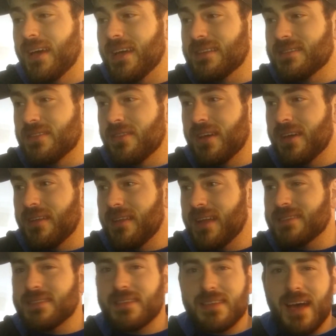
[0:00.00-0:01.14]
And so
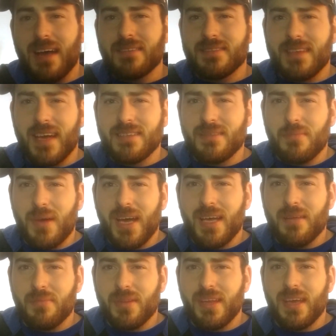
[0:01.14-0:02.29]
that's the downside to
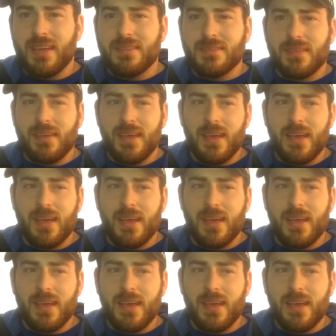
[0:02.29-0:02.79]
buying plants.